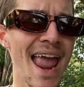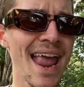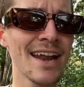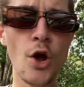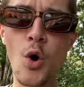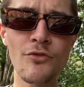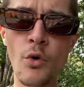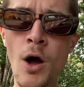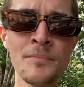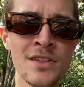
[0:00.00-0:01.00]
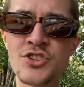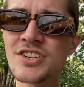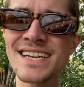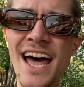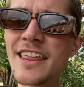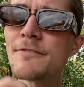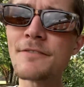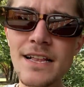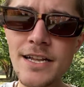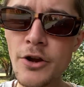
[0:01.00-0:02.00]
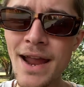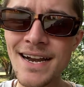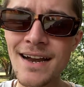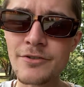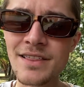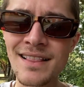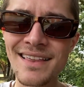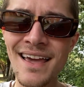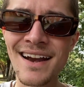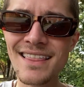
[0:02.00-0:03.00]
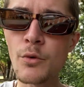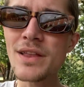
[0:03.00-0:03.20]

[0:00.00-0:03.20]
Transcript: and overall, just how they feel in your hand and everything like that kind of thing,